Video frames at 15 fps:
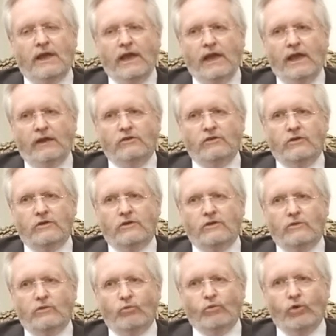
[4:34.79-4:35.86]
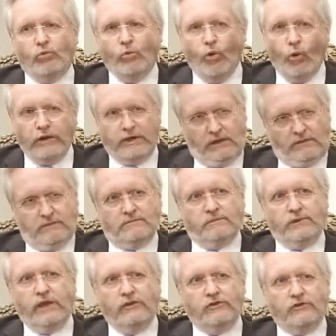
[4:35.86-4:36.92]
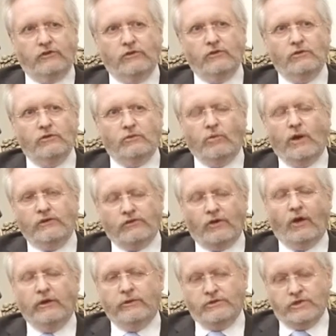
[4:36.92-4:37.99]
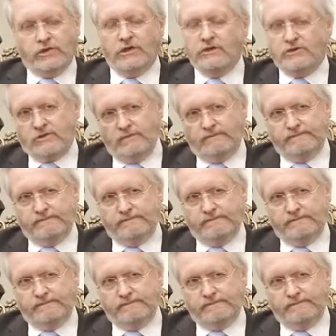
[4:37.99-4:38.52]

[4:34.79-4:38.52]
and rewarding place to do one's higher education.